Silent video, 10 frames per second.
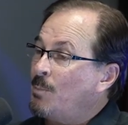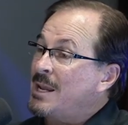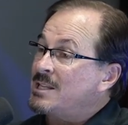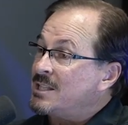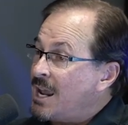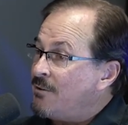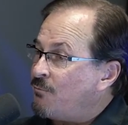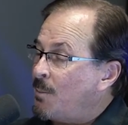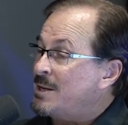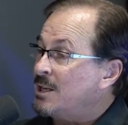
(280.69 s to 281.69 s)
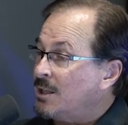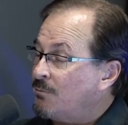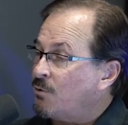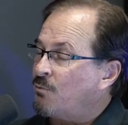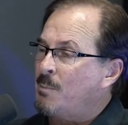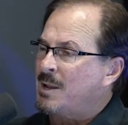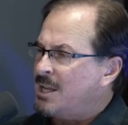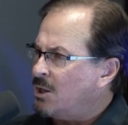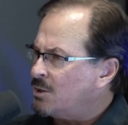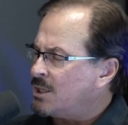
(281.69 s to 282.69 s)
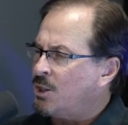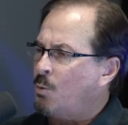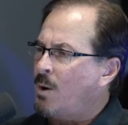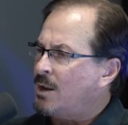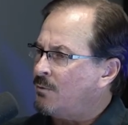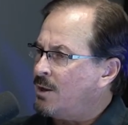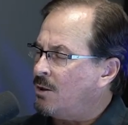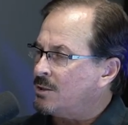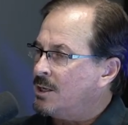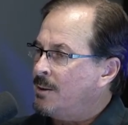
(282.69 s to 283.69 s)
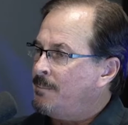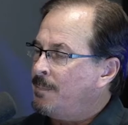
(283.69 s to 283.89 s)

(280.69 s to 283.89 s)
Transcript: know being saved from and delivered from guilt and the weight of guilt